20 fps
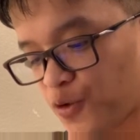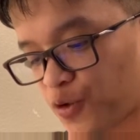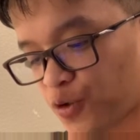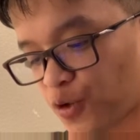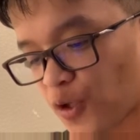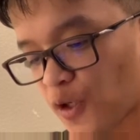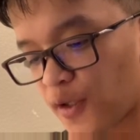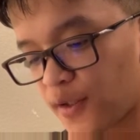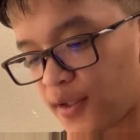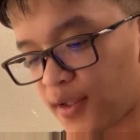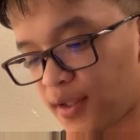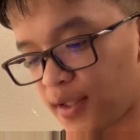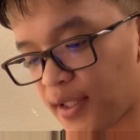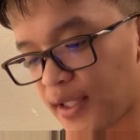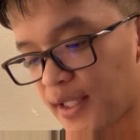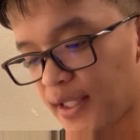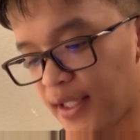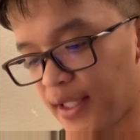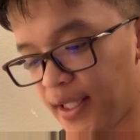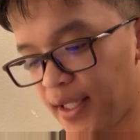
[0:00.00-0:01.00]
start
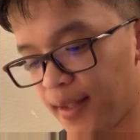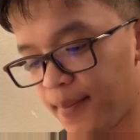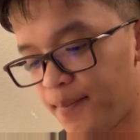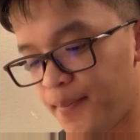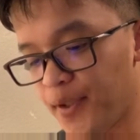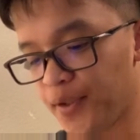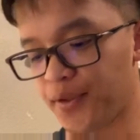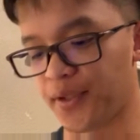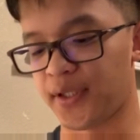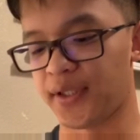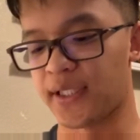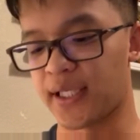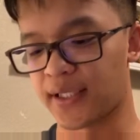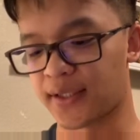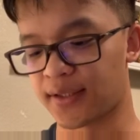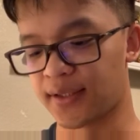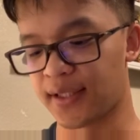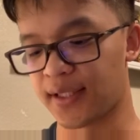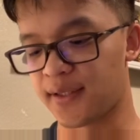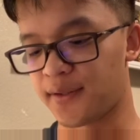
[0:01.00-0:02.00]
building
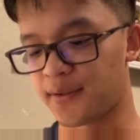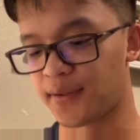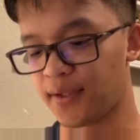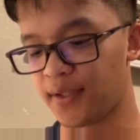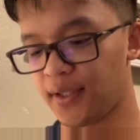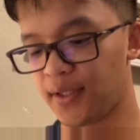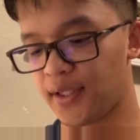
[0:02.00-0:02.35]
decks now.